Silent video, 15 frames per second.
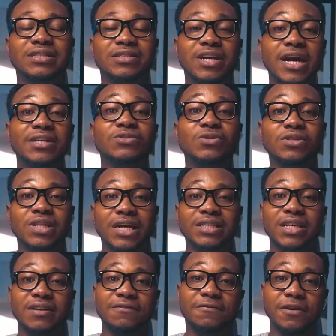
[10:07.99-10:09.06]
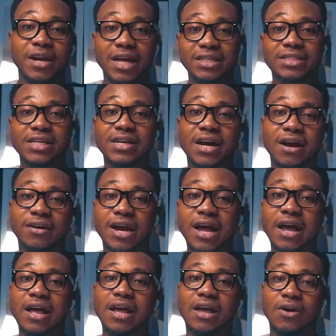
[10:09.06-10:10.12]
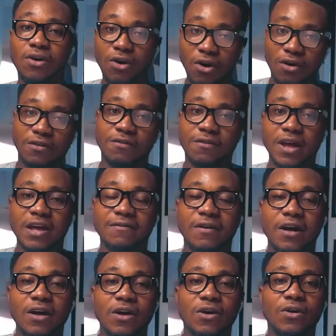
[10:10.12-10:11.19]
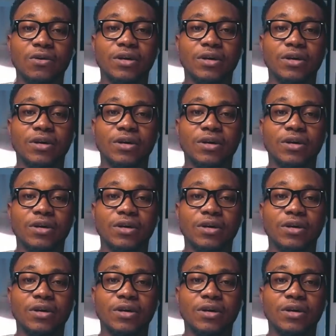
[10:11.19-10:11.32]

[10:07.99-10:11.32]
trying to start a freelancing career on Fiverr.